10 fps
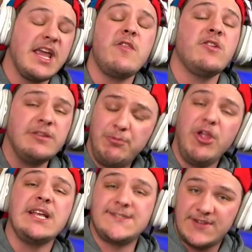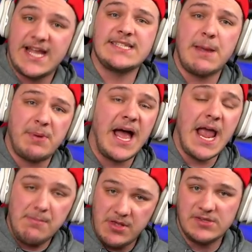Again, there's a place for that type of
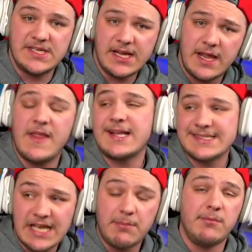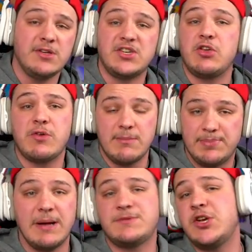hype music, and that's the type of music you can
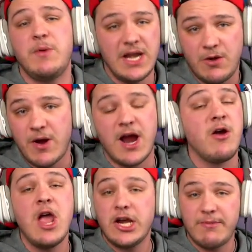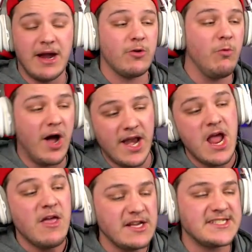bump to anywhere, no matter what.
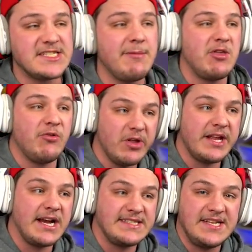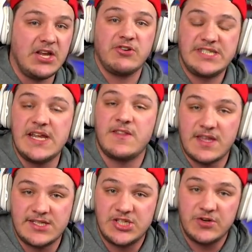This is something you really got to sink your teeth
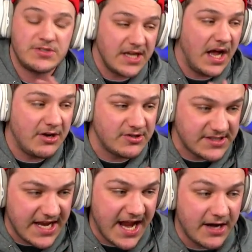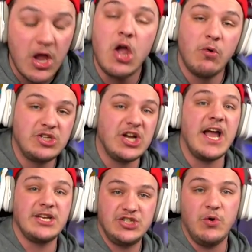into to understand, which
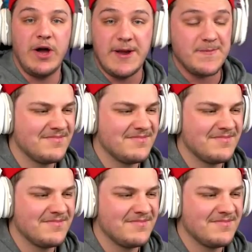I enjoy.